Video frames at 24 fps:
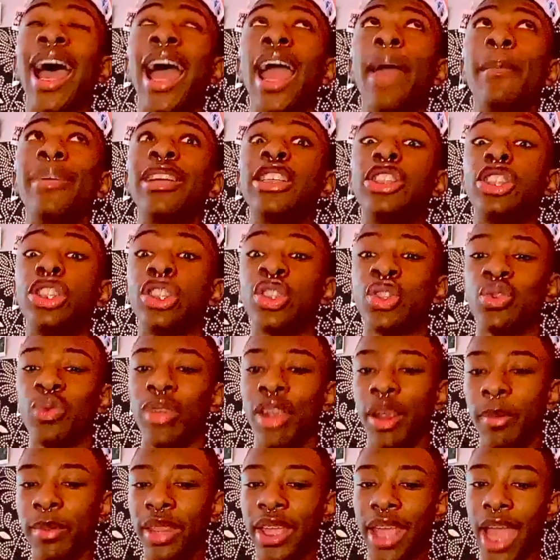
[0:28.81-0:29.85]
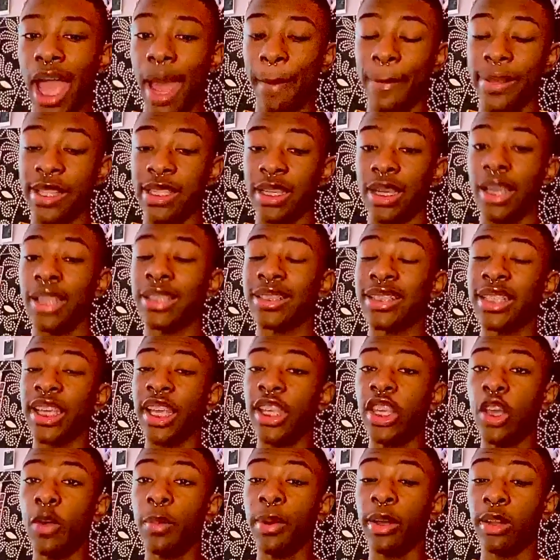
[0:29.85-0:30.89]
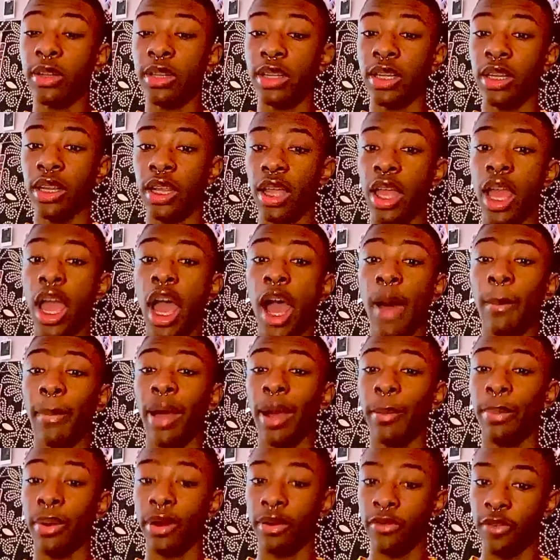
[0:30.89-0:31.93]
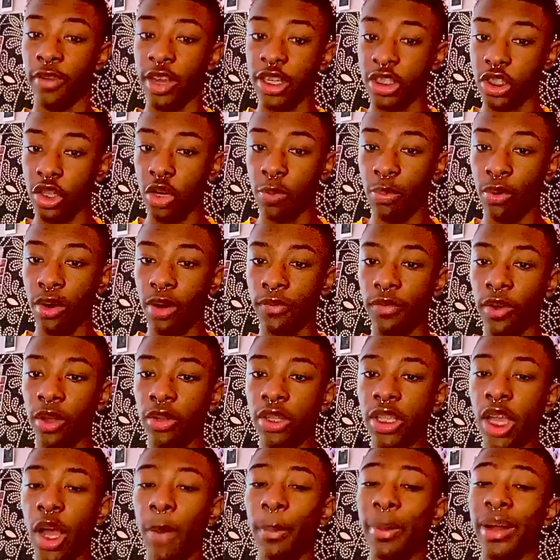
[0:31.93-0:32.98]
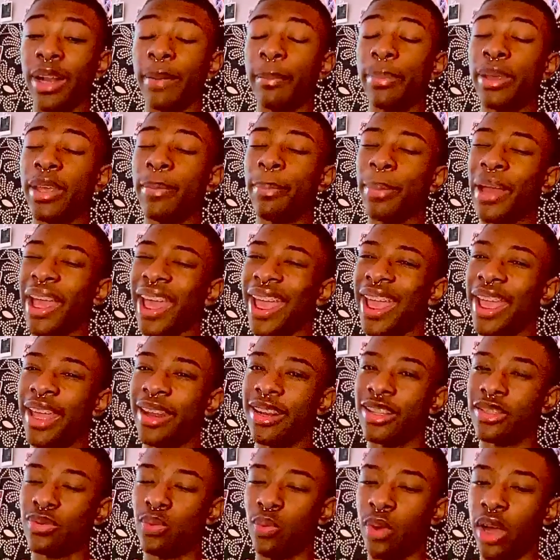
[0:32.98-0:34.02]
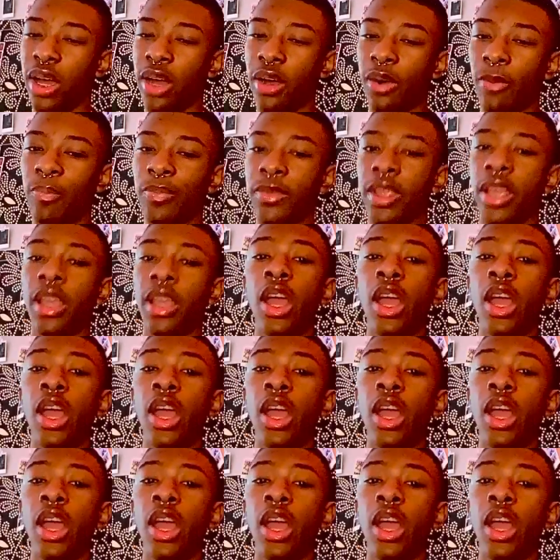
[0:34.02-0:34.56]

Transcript: I'm extremely happy to continue building up my professional portfolio, but be paid as well.